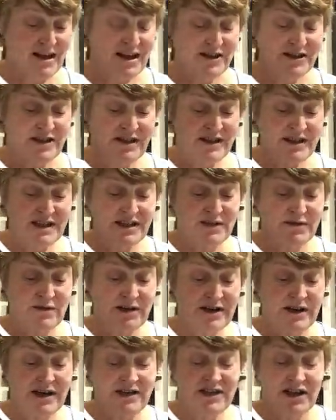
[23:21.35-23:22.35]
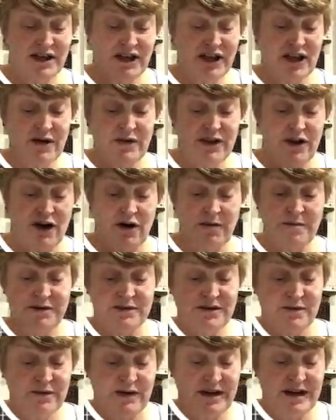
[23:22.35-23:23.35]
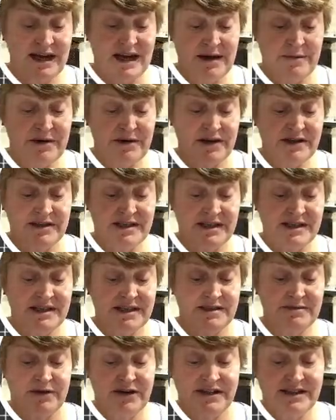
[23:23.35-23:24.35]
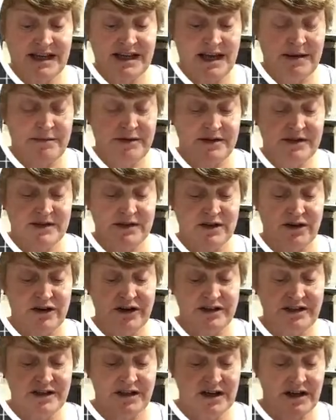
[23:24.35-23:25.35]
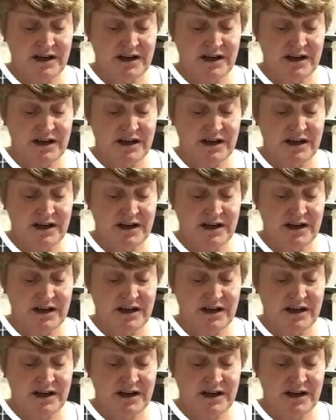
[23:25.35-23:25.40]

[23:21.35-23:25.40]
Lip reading: So this one is going to go the opposite way now, because this is my tapered side.